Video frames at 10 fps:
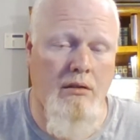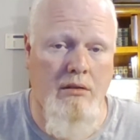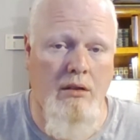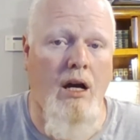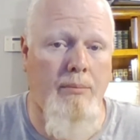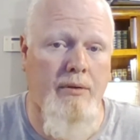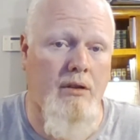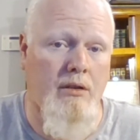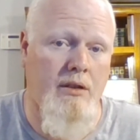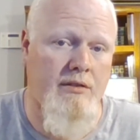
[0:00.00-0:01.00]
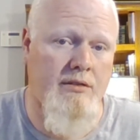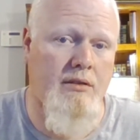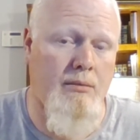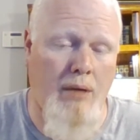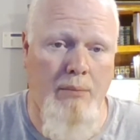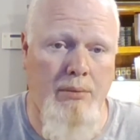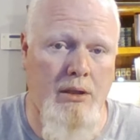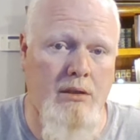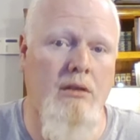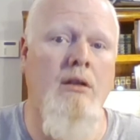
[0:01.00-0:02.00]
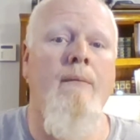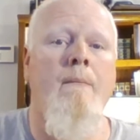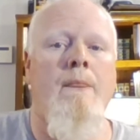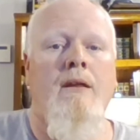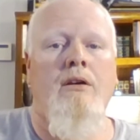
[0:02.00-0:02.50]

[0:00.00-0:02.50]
the top of the list in my opinion